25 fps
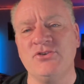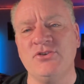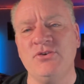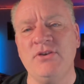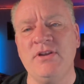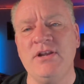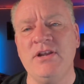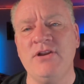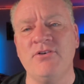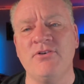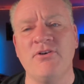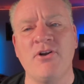you
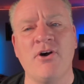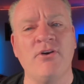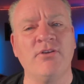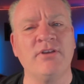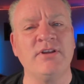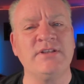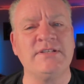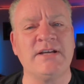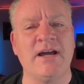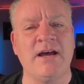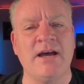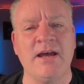hear it all
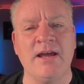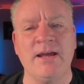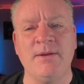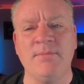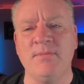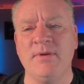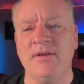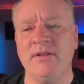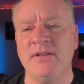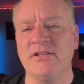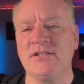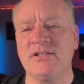the
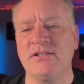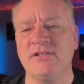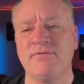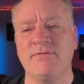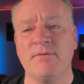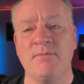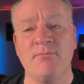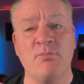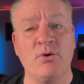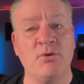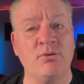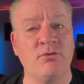time, and this is
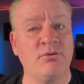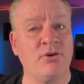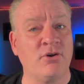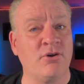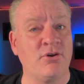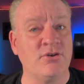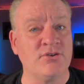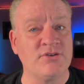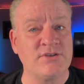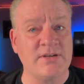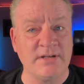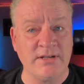from both
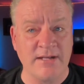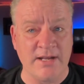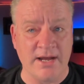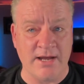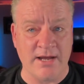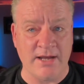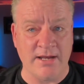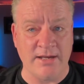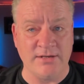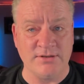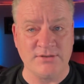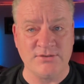girls and
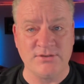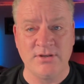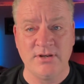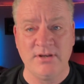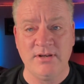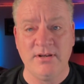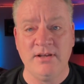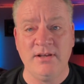guys.